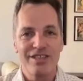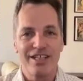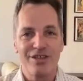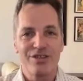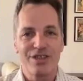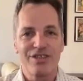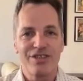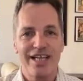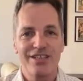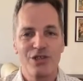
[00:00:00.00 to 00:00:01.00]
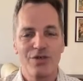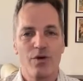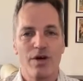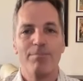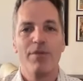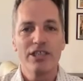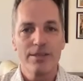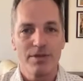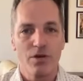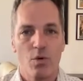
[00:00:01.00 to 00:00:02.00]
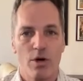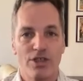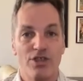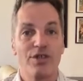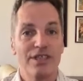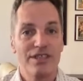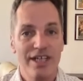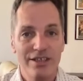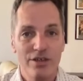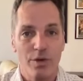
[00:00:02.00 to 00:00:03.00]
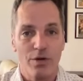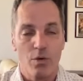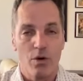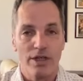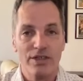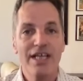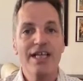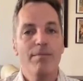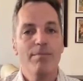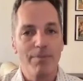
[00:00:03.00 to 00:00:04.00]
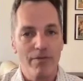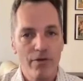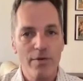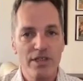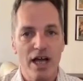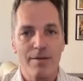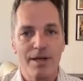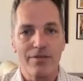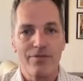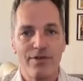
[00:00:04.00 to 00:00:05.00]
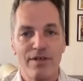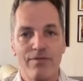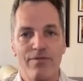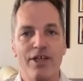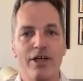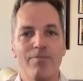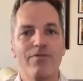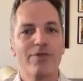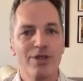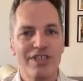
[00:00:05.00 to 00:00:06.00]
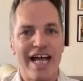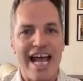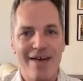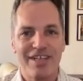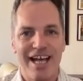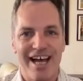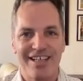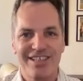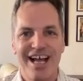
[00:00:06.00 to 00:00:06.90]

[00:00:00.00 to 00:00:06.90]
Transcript: on your success. You've won multiple awards. You continue to win awards. But before we talk about the film, first I have to ask,